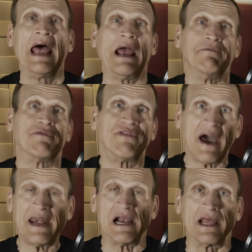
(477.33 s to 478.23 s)
And
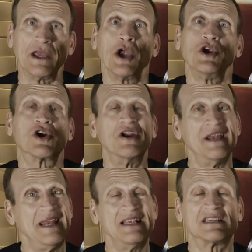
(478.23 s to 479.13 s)
finally, you're going to
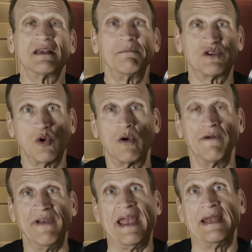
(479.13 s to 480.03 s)
need some sort
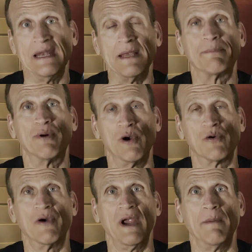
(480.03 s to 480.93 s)
of editing
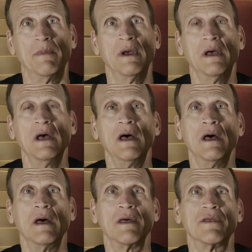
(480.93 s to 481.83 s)
program.
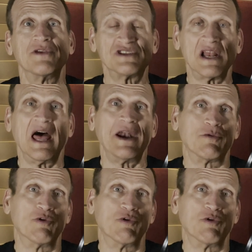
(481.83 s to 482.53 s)
There's a lot of